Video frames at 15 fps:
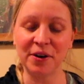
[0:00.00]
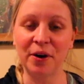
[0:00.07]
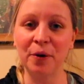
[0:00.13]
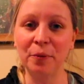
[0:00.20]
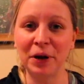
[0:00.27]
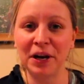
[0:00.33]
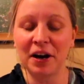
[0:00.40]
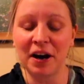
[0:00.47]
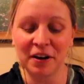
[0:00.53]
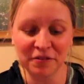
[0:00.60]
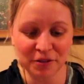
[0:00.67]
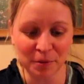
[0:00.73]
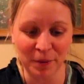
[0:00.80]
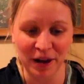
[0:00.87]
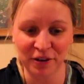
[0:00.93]
all went off
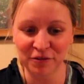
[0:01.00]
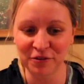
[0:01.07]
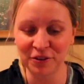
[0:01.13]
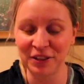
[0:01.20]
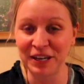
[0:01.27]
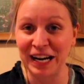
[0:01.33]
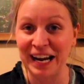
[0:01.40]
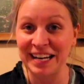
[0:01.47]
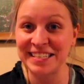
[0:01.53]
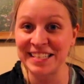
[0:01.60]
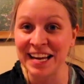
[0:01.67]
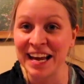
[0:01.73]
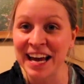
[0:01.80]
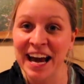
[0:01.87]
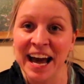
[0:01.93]
to bed for the night.
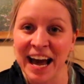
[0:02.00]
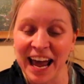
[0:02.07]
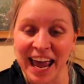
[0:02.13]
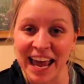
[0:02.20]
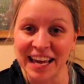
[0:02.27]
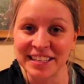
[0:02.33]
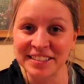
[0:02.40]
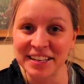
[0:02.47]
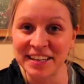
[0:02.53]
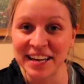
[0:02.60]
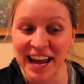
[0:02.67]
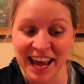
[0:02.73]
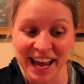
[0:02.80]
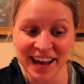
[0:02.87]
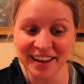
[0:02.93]
And
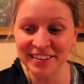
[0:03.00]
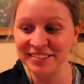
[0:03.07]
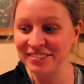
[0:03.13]
today,